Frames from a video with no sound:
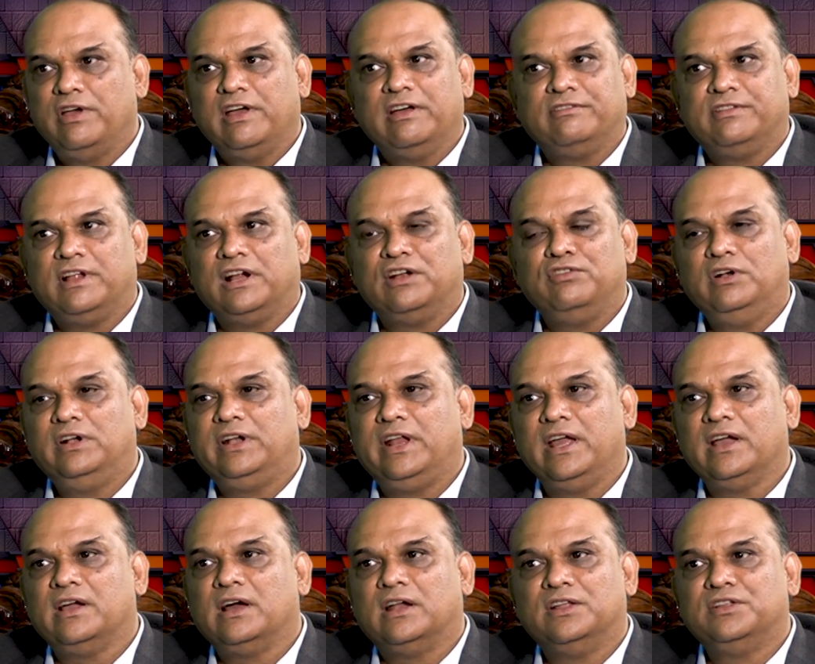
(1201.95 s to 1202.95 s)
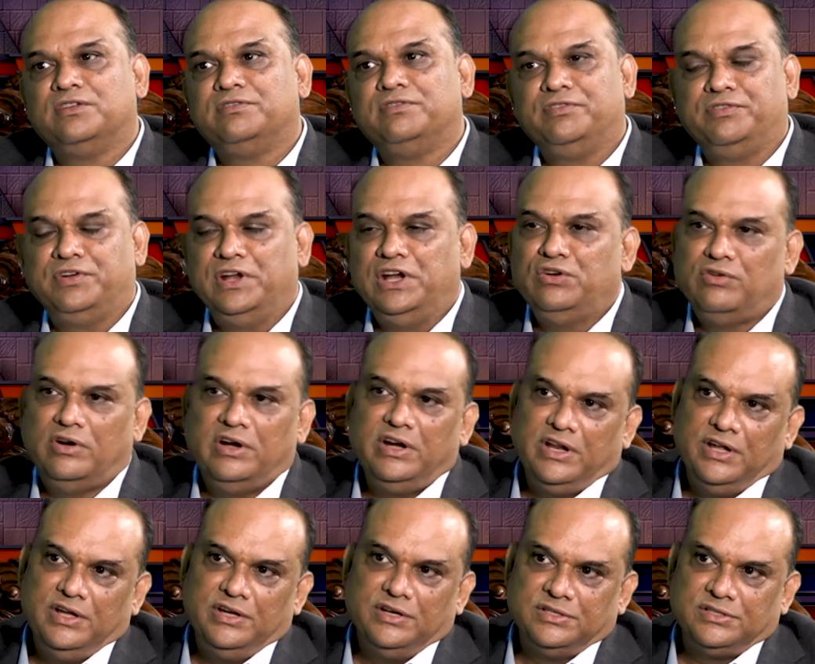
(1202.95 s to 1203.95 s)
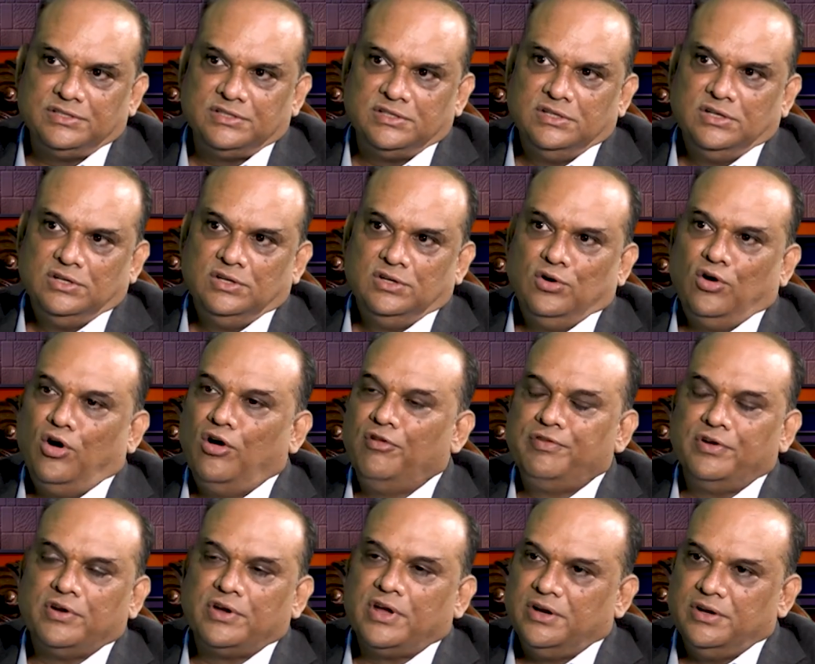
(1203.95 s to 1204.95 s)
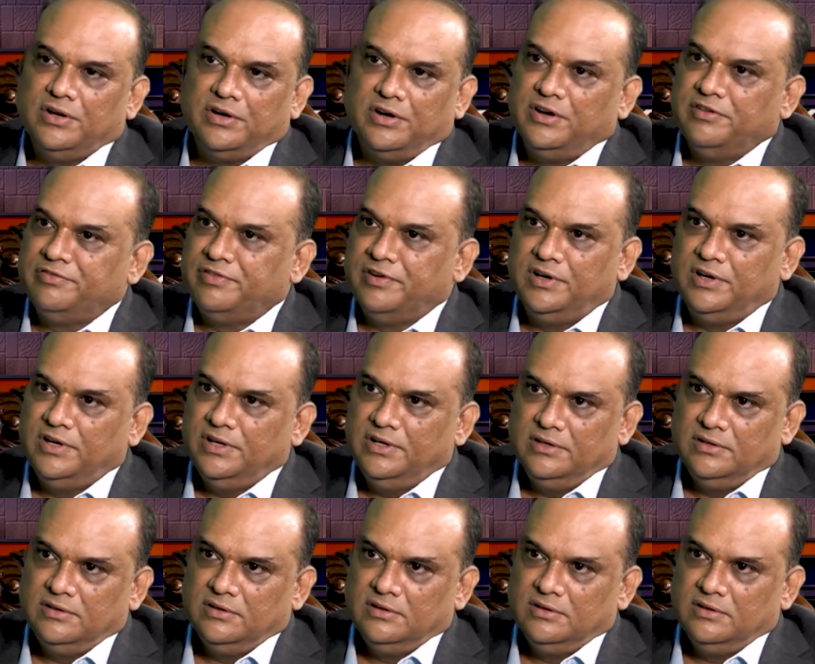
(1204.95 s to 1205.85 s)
wave that will take another 15, 20 years of your career definitely.